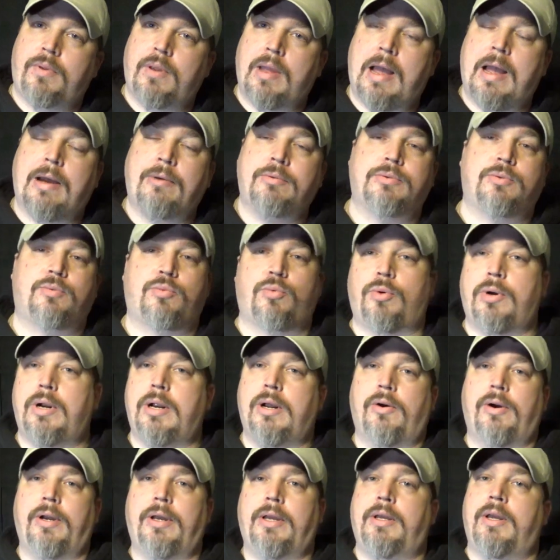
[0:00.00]
I was
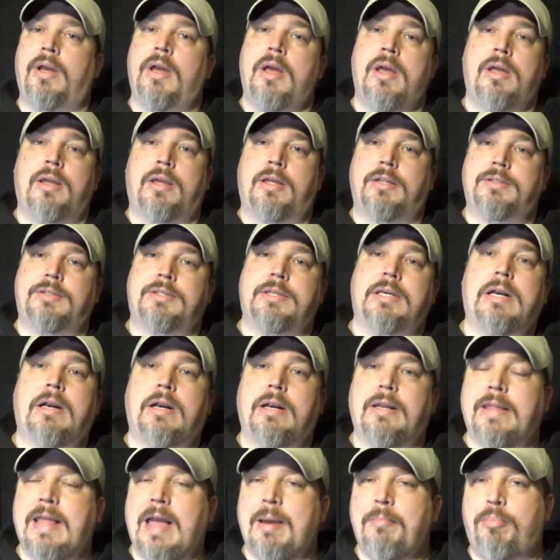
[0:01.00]
really
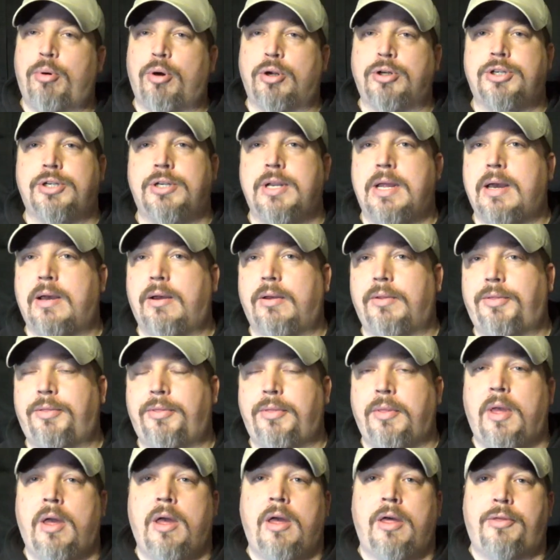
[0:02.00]
considering that Bushnell
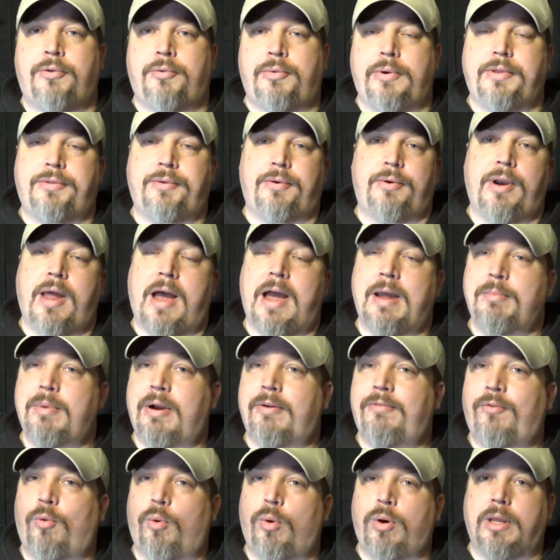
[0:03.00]
3 through 9
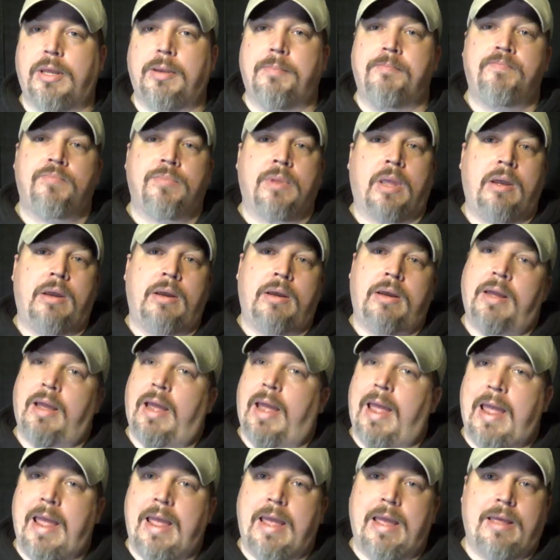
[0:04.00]
by 40
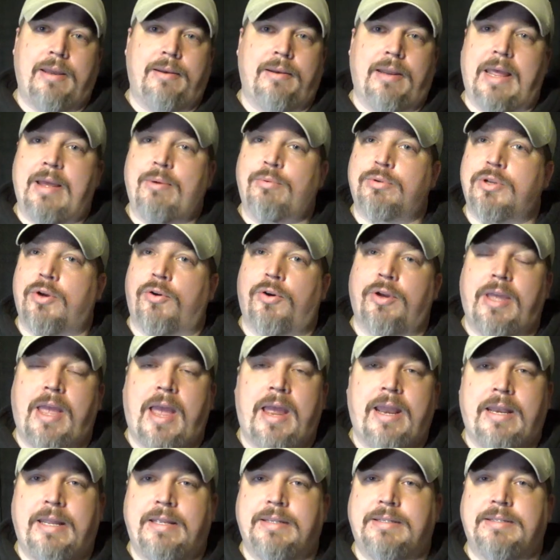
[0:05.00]
and it was only
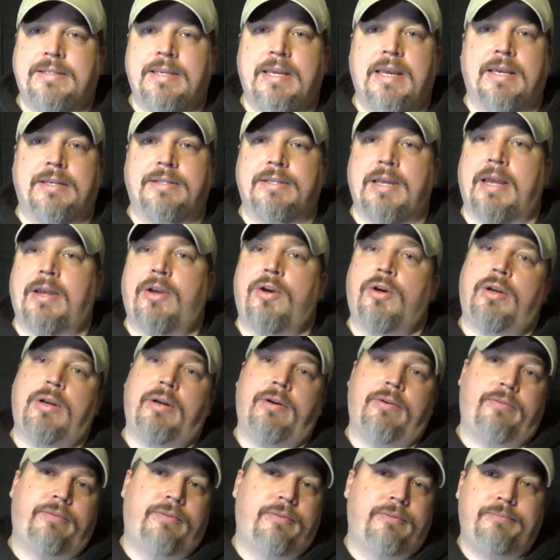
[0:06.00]
86. I could
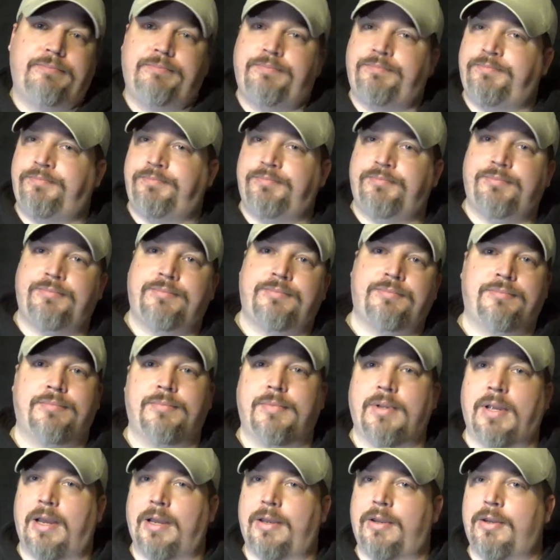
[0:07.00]
have
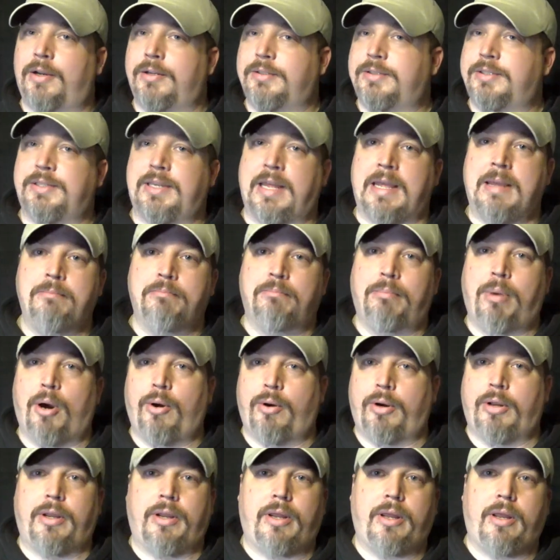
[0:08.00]
could have
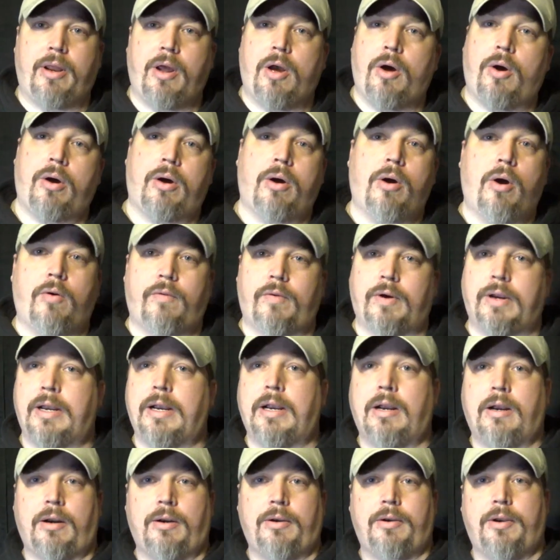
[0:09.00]
steamboated it over
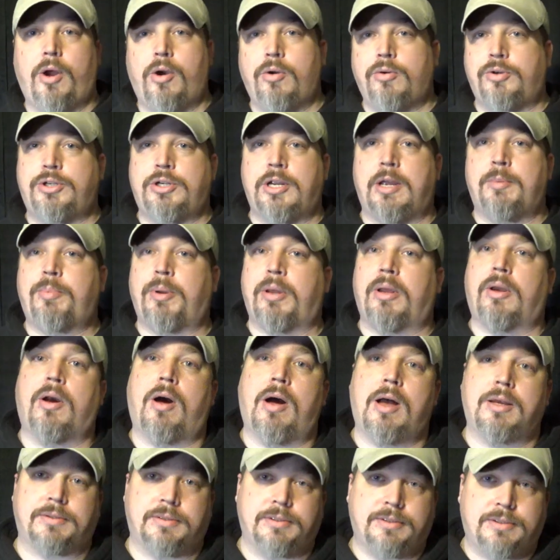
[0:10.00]
here and no shipping
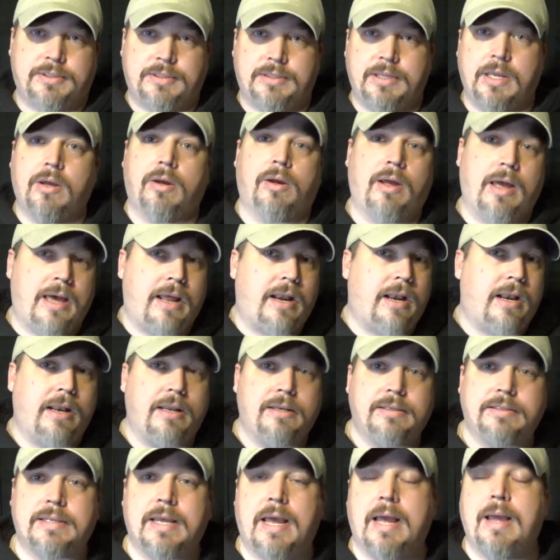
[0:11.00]
cost and still had it
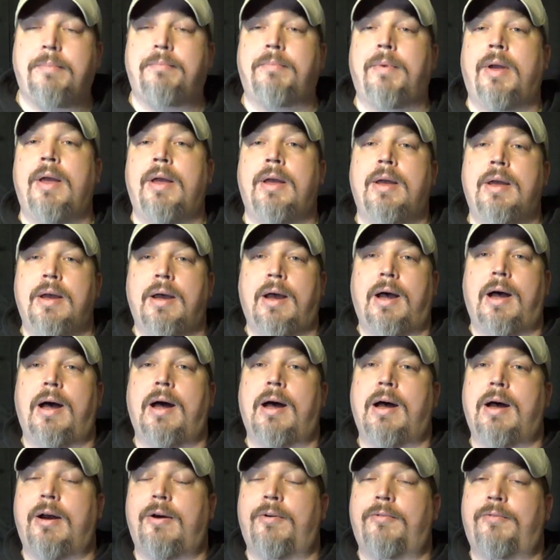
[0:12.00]
in time
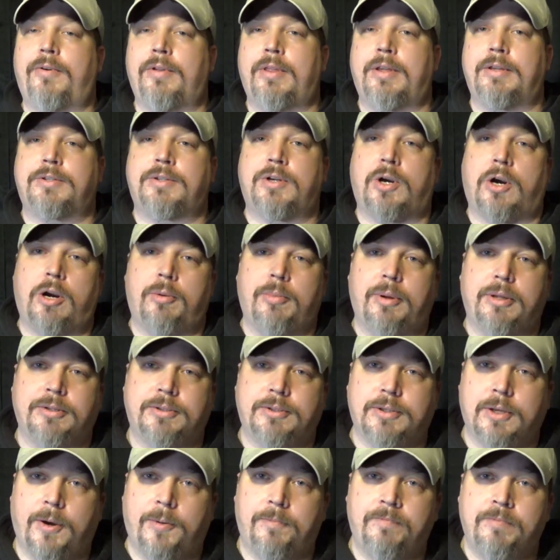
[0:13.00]
uh, for this tournament.
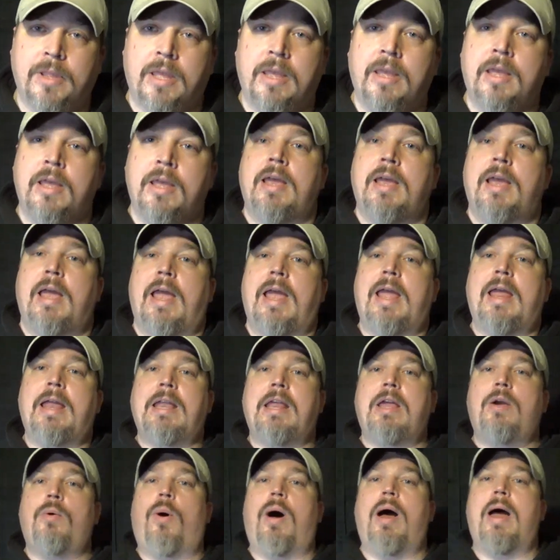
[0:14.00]
So
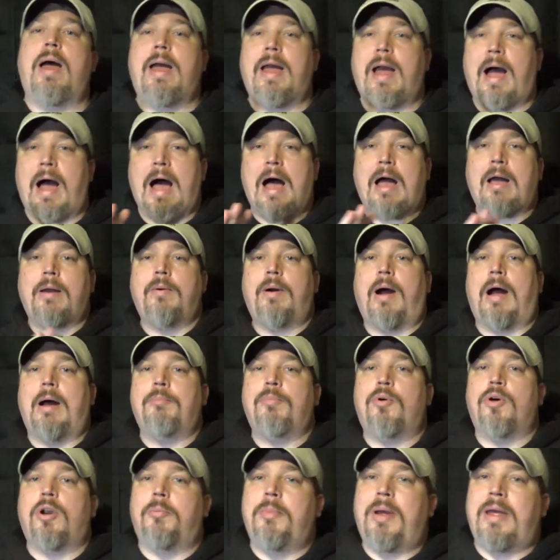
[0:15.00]
anyway, I,
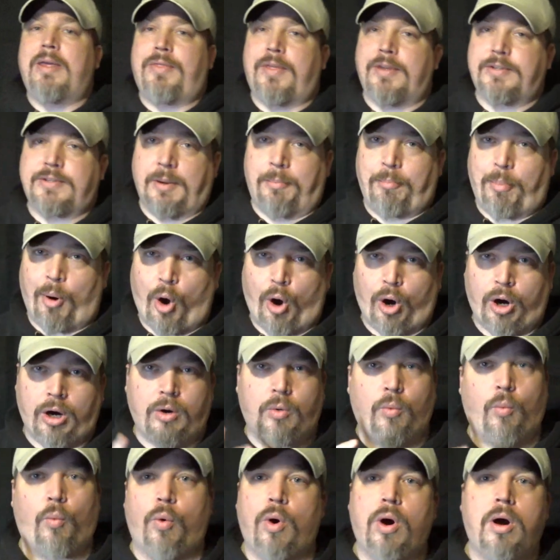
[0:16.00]
am going to make this a
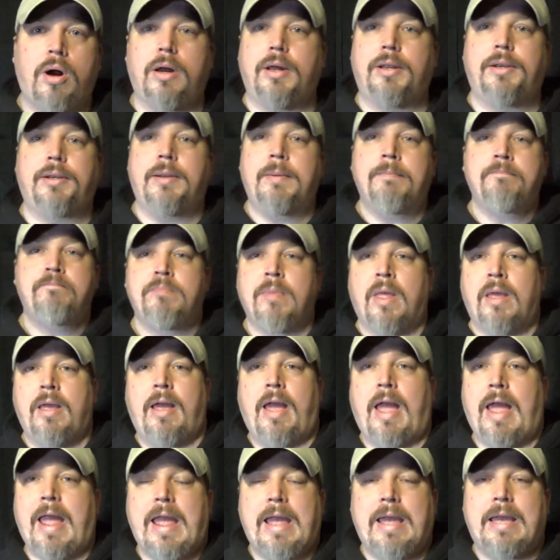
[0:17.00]
part one
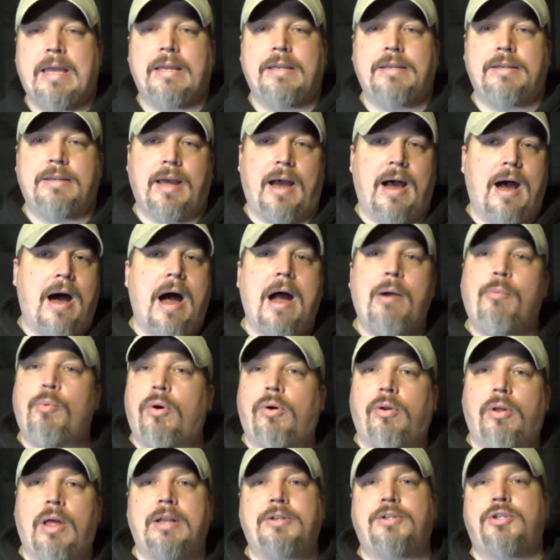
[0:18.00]
and I
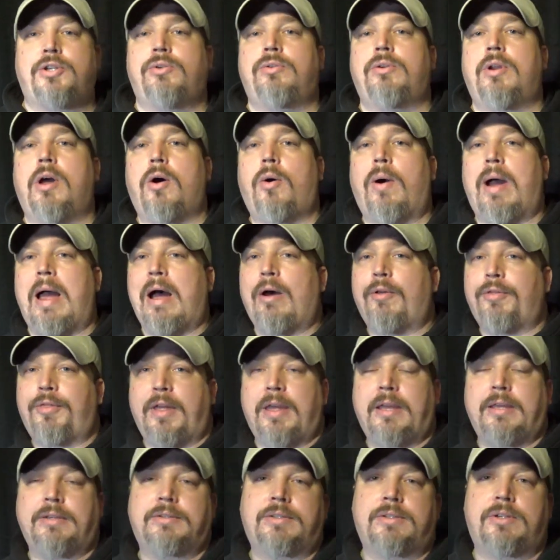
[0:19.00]
will let you know how
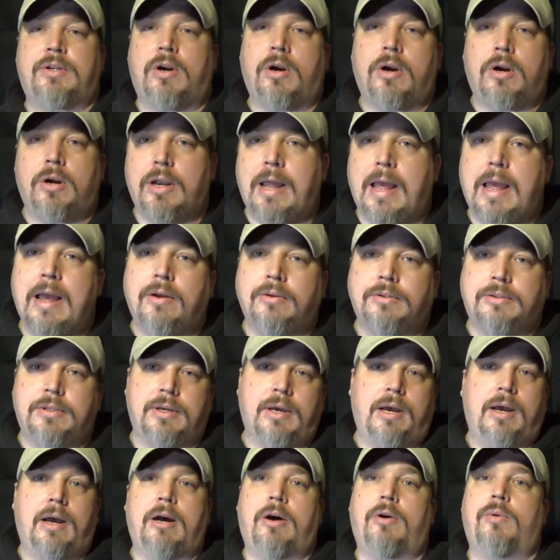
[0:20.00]
things turn out
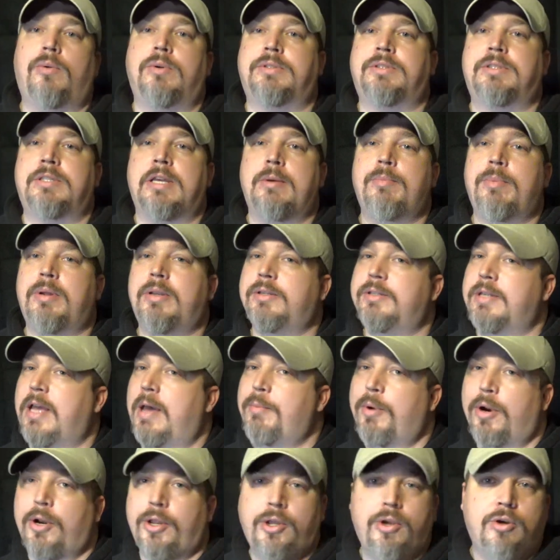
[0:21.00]
uh, with Simmons.
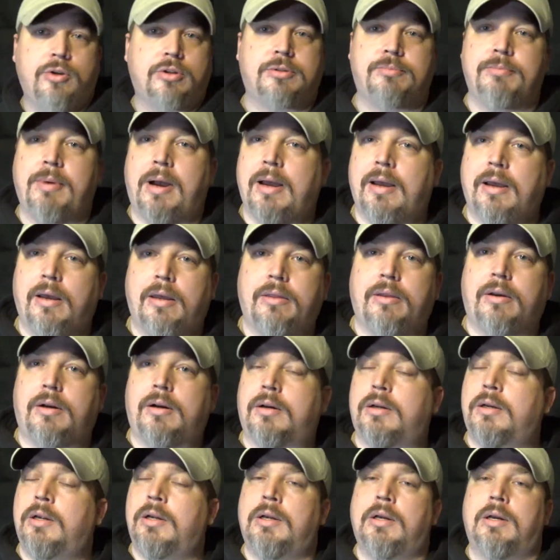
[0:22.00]
I'm going to use my
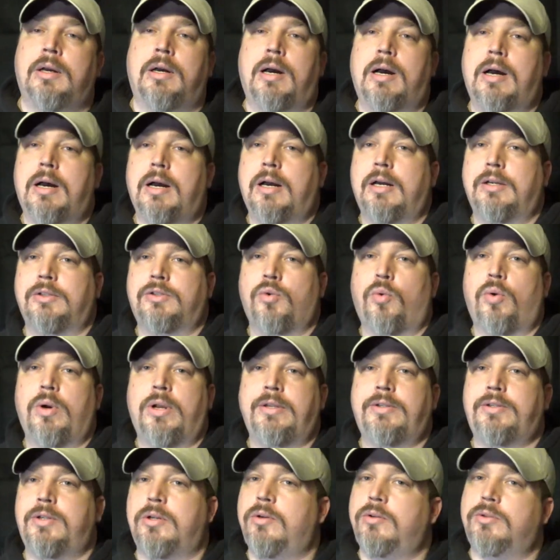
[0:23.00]
other uh,
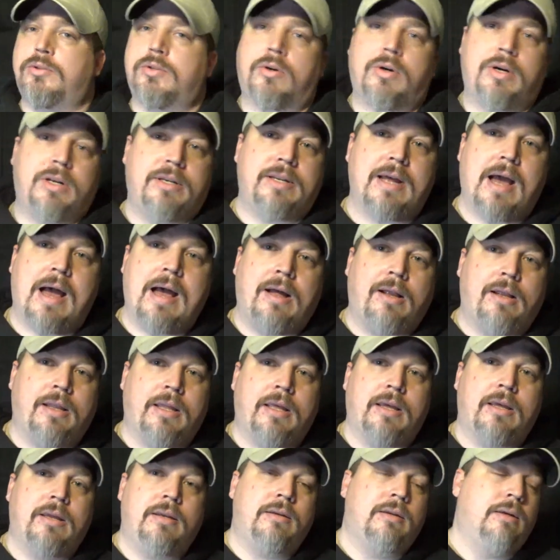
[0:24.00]
22. It's already dialed
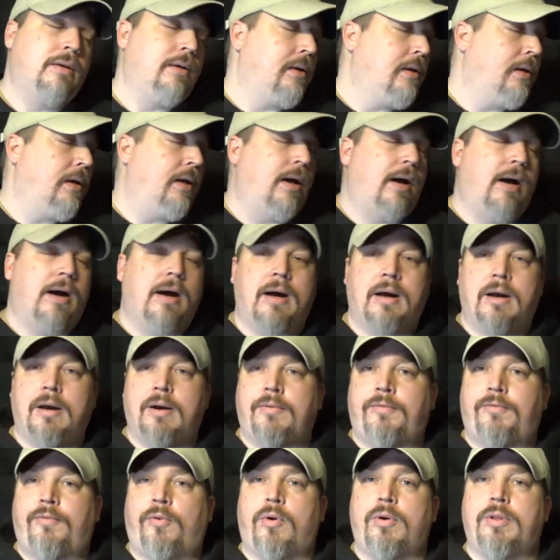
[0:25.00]
in
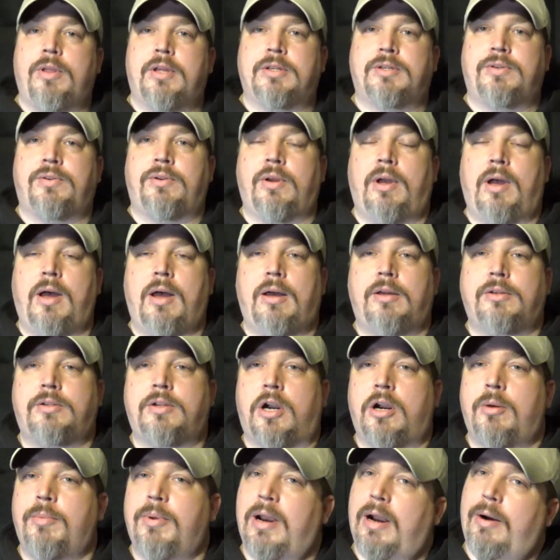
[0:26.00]
uh, for this uh,
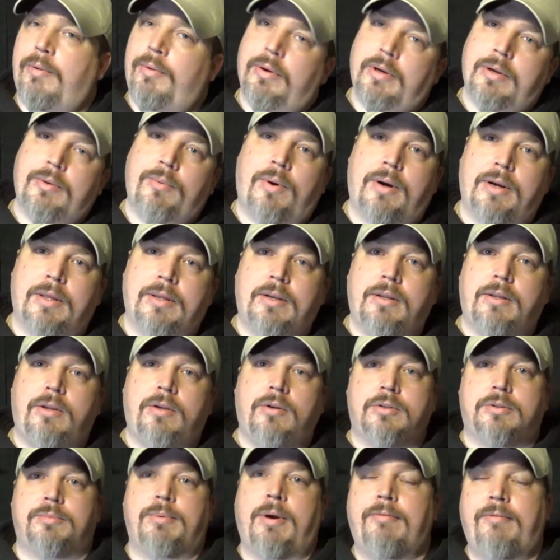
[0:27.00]
tournament. I really wanted to
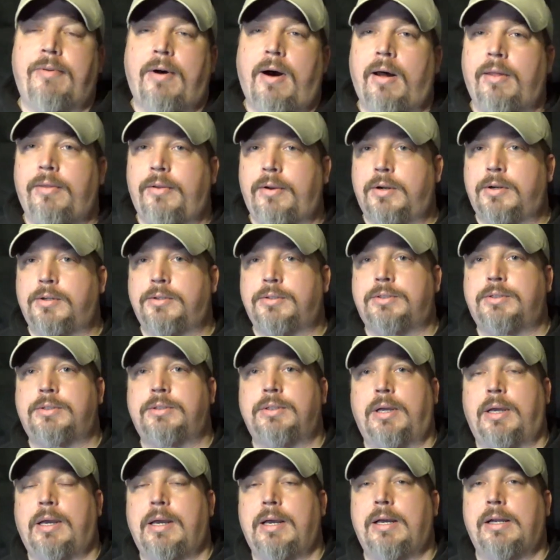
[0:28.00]
use my
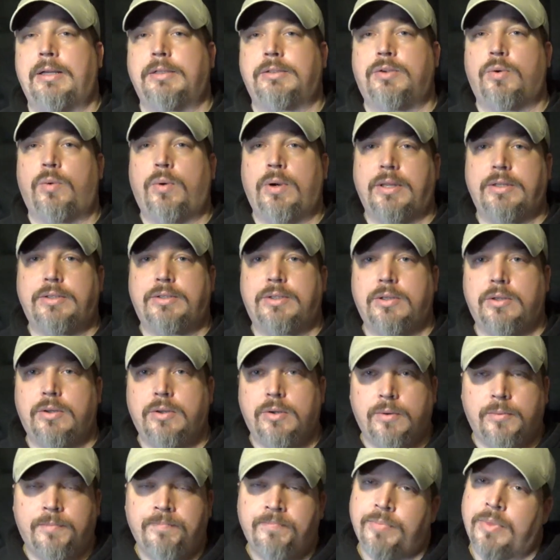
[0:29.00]
father's uh,
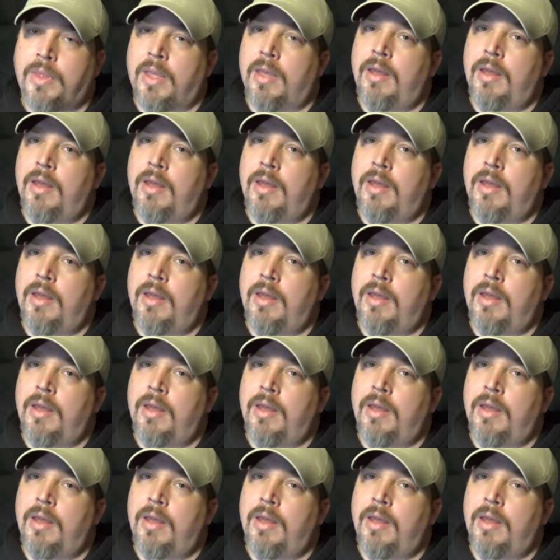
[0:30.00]
22.